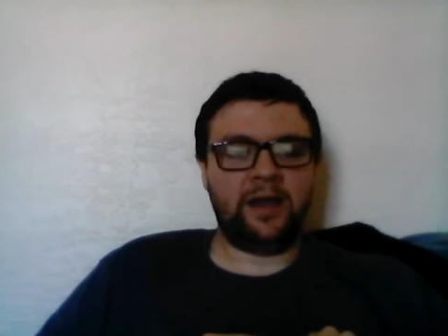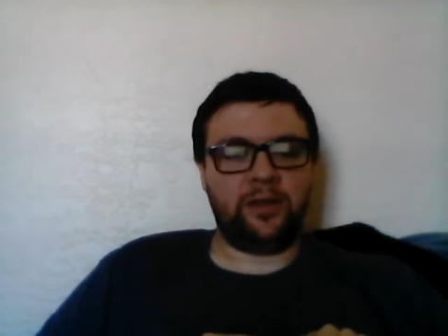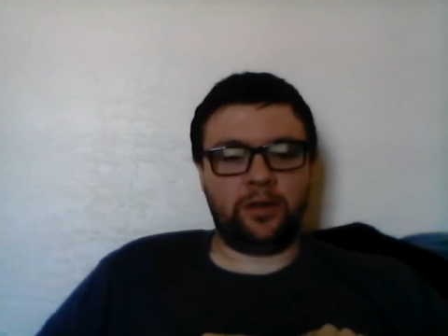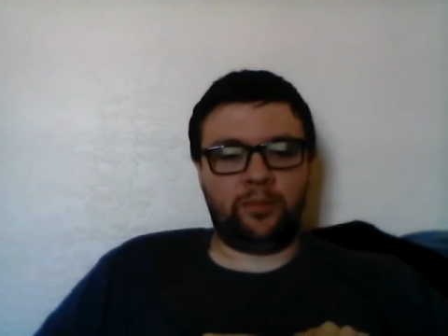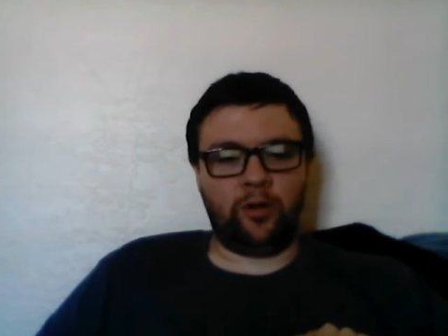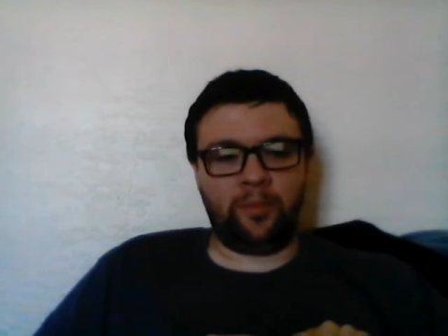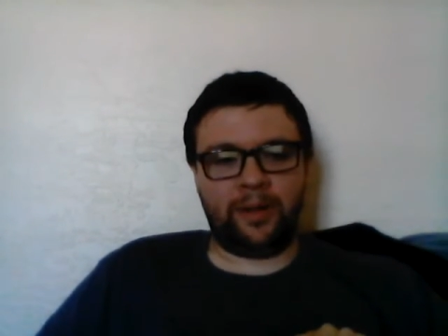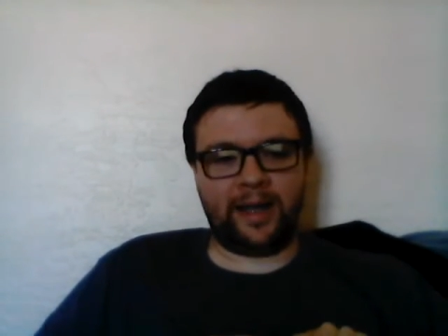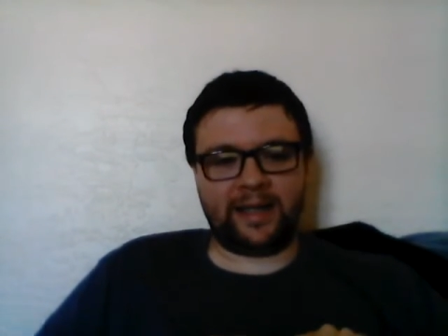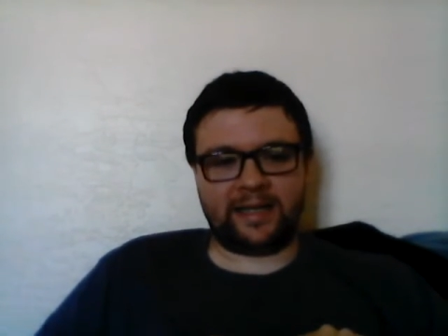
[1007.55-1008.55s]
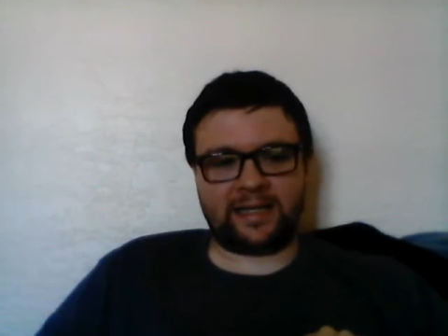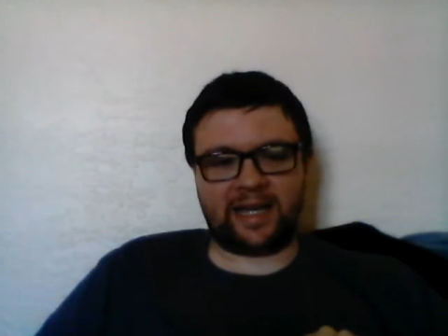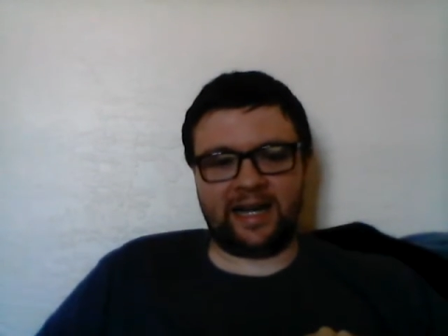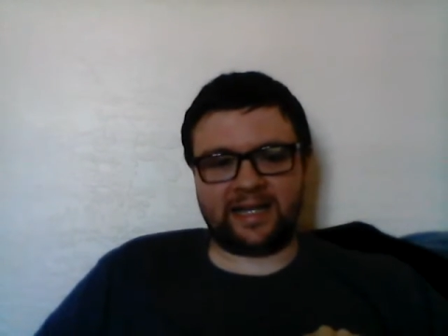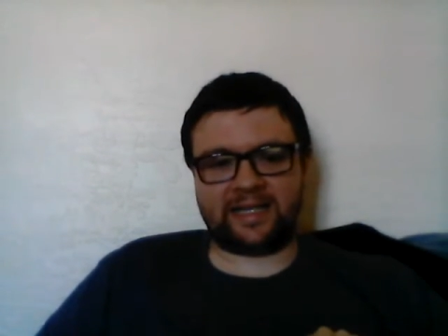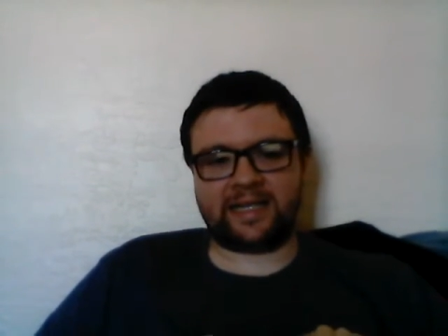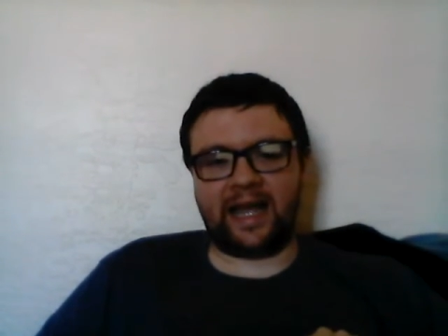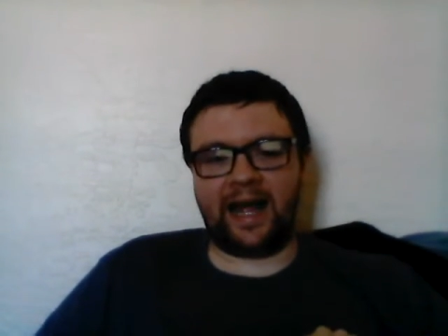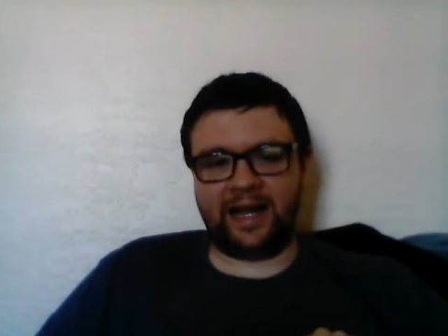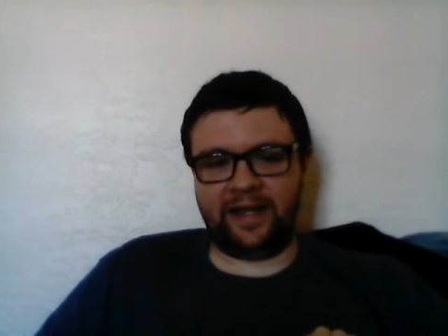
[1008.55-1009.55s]
the bullpen has kind of
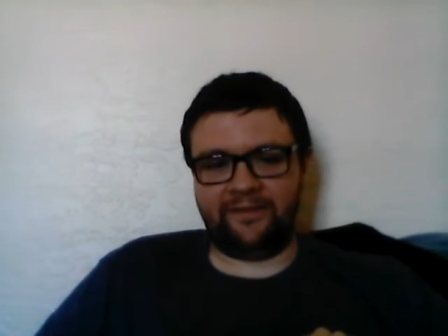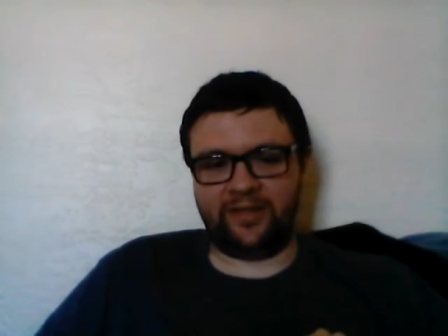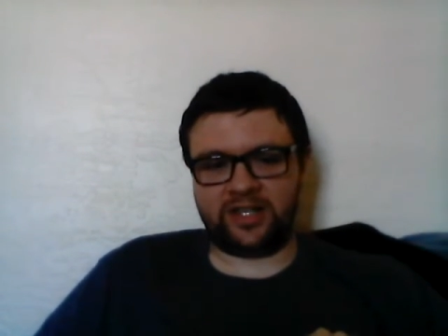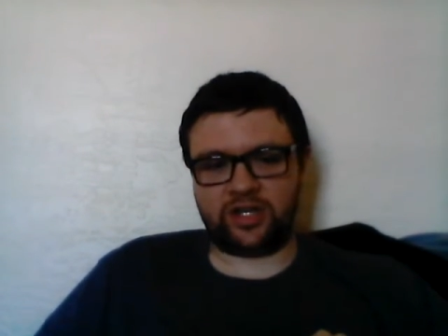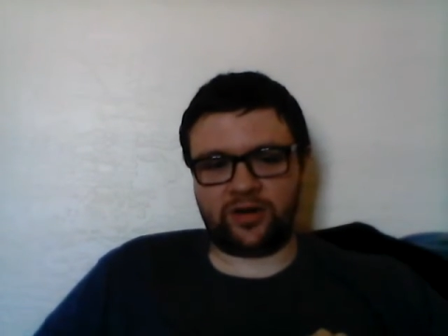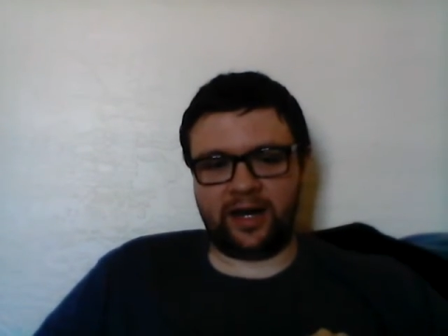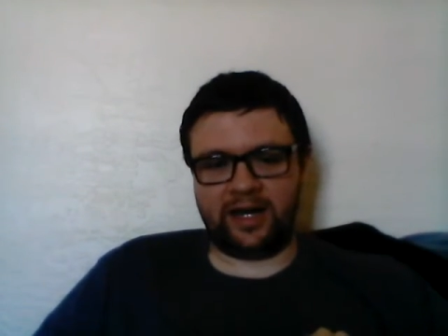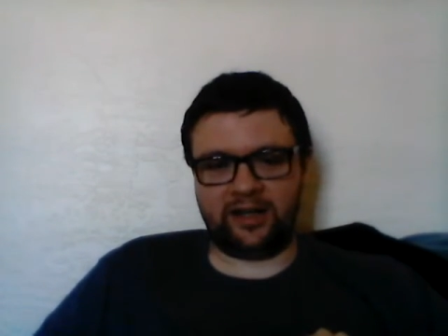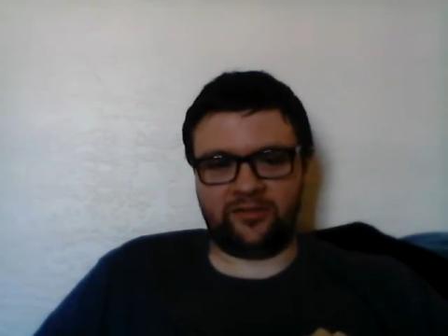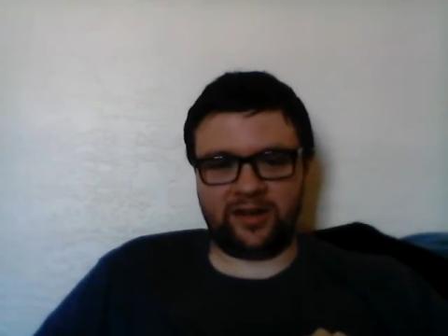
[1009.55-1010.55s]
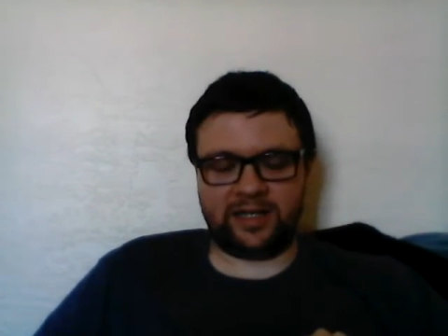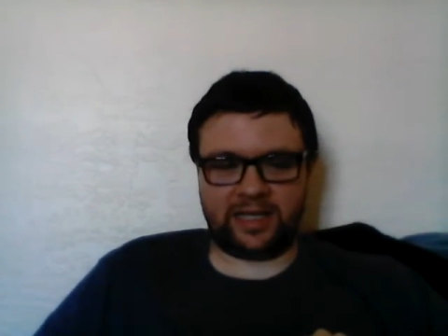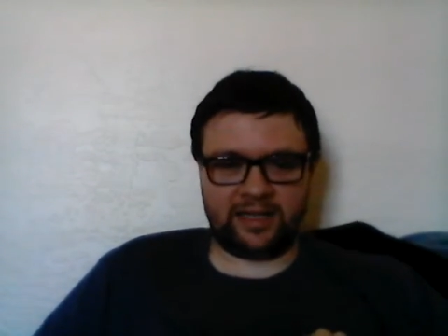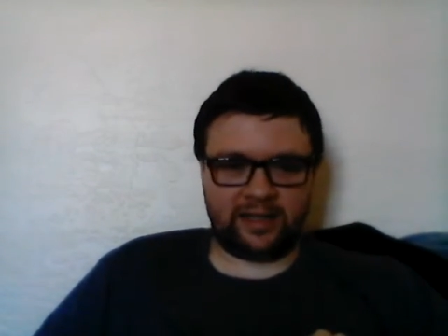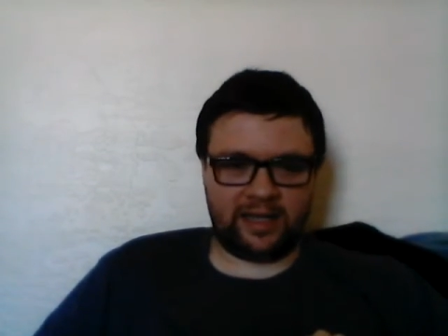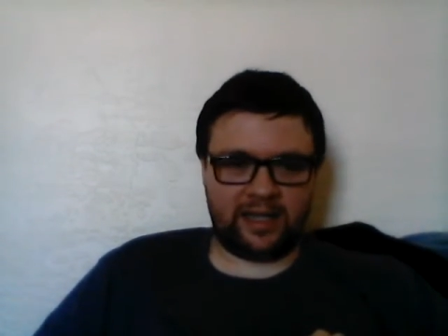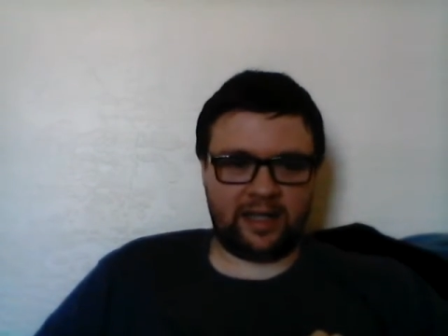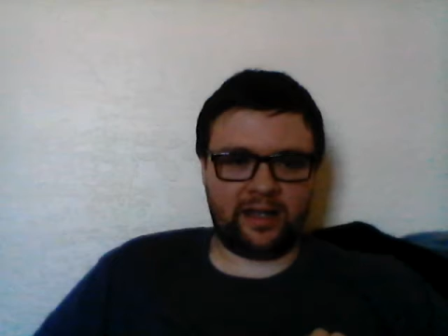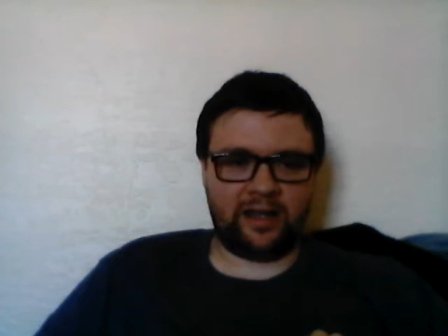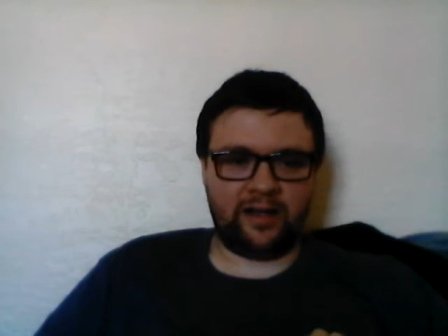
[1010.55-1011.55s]
sat eviscerated recently
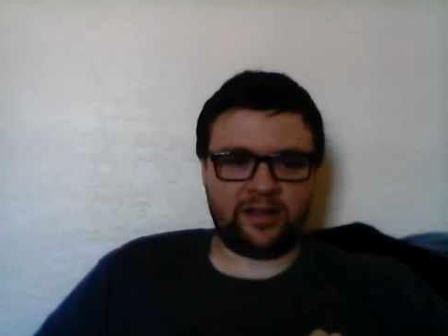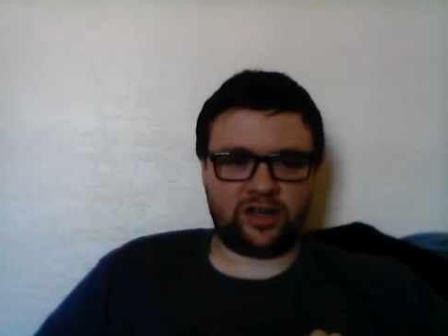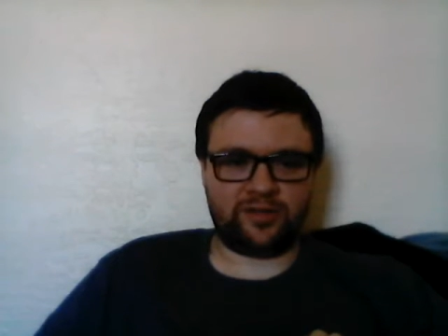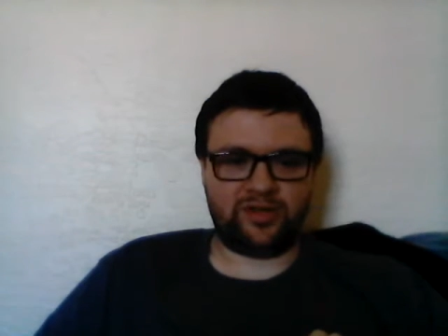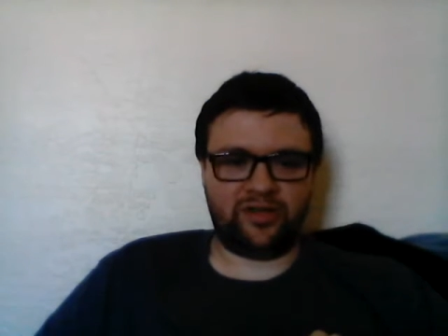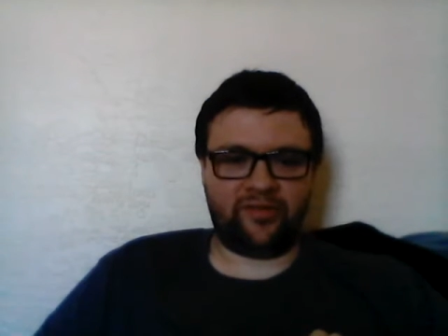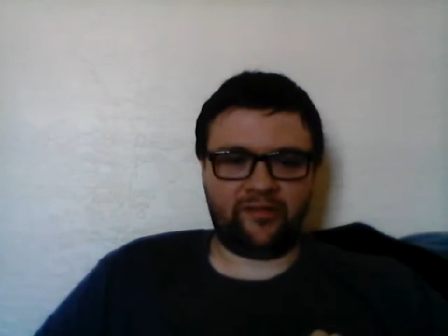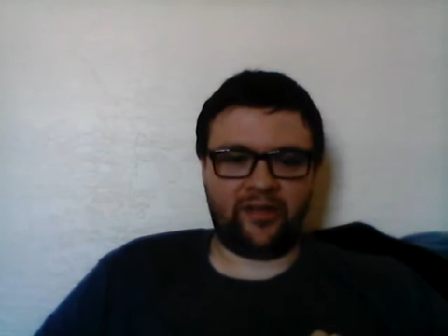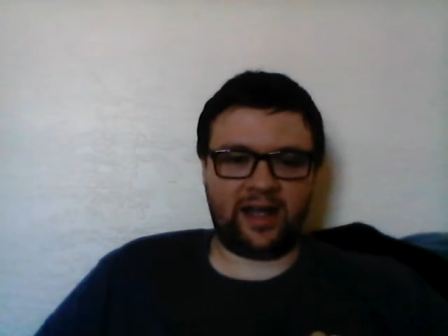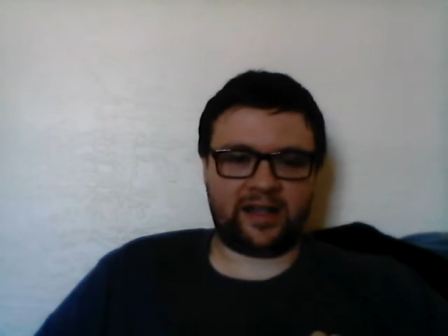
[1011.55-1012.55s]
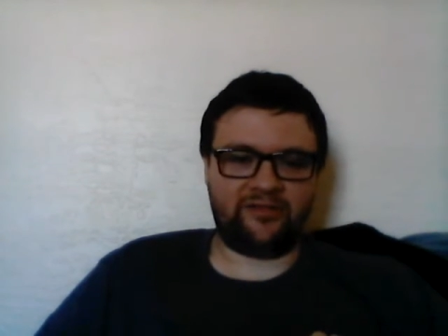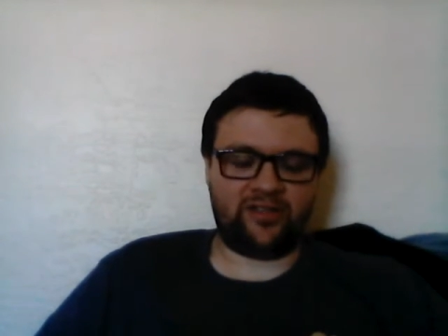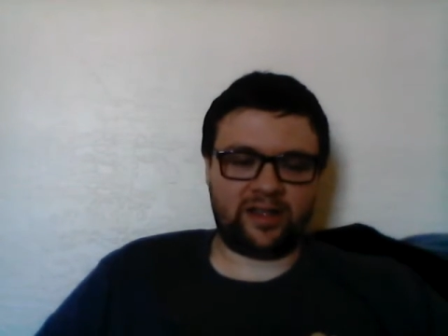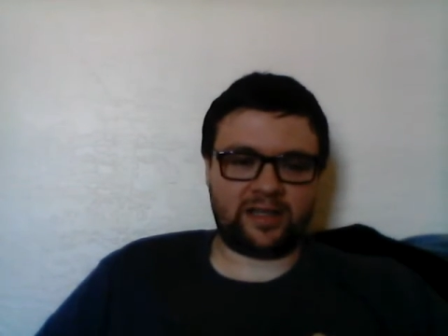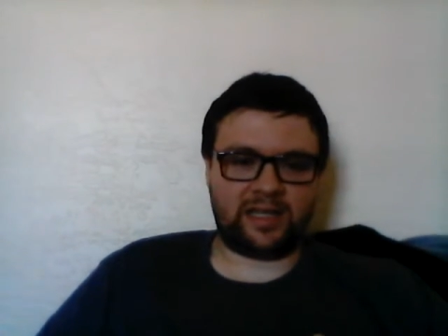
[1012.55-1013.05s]
in terms of effectiveness.